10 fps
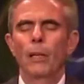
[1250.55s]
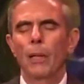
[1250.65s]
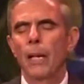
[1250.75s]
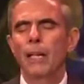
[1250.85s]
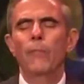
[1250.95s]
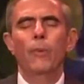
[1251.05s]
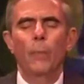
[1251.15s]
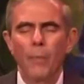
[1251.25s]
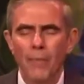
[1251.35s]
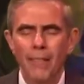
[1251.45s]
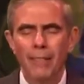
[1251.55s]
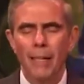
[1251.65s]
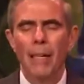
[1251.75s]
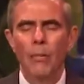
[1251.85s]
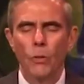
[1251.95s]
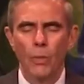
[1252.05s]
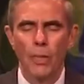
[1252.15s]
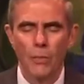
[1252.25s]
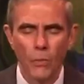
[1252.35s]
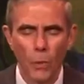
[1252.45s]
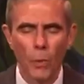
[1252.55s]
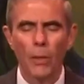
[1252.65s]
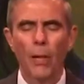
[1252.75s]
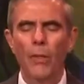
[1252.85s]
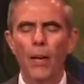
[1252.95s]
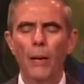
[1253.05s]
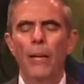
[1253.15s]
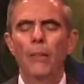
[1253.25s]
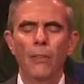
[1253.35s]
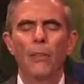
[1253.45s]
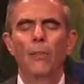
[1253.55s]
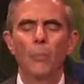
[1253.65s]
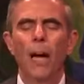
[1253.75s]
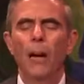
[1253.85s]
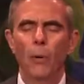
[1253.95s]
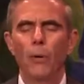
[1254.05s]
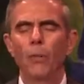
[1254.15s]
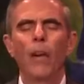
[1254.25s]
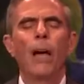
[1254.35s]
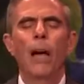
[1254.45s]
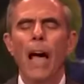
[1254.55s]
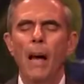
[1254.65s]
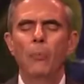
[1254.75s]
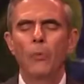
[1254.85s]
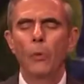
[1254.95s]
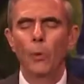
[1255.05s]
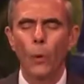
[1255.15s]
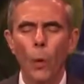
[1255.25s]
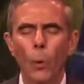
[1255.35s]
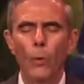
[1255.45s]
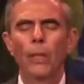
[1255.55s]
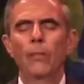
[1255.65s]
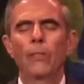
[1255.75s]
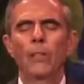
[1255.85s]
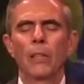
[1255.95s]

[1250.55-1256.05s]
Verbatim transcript: any form of dis-ease or discord, that there is this power of absolute wholeness